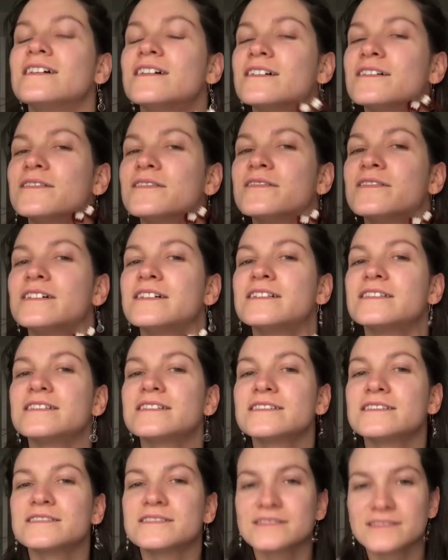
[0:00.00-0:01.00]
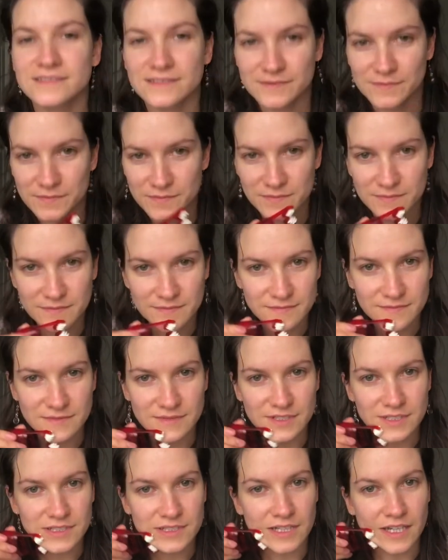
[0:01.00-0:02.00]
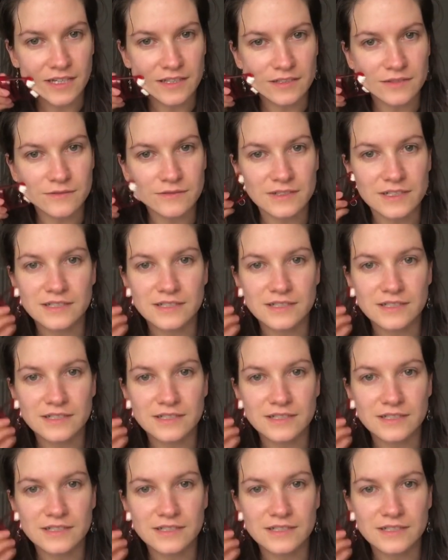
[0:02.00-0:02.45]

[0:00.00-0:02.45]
Well, it's January,